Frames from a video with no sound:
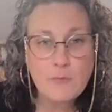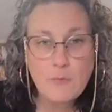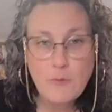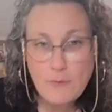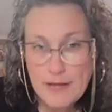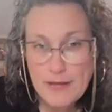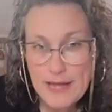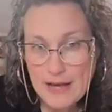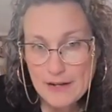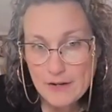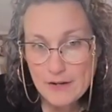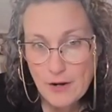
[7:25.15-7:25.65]

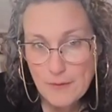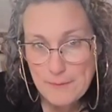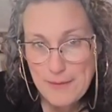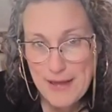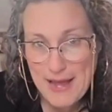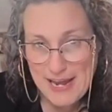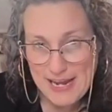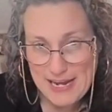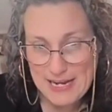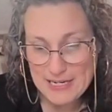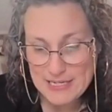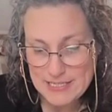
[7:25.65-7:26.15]
when we add our
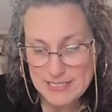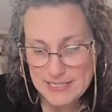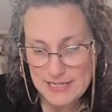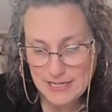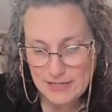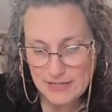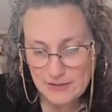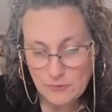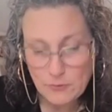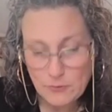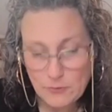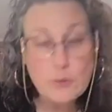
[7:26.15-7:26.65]
paint,
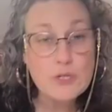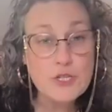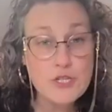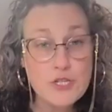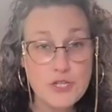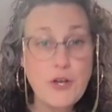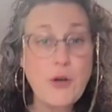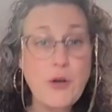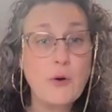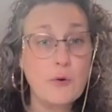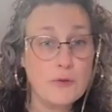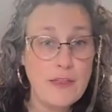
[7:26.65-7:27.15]
it will
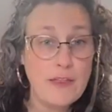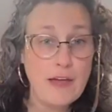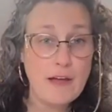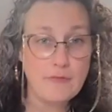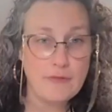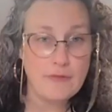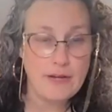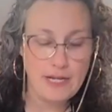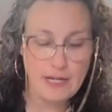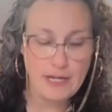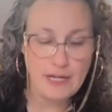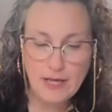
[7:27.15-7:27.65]
show
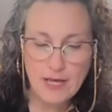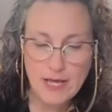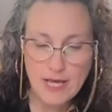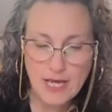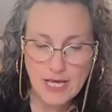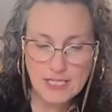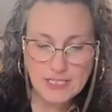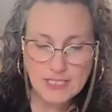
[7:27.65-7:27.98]
that ring.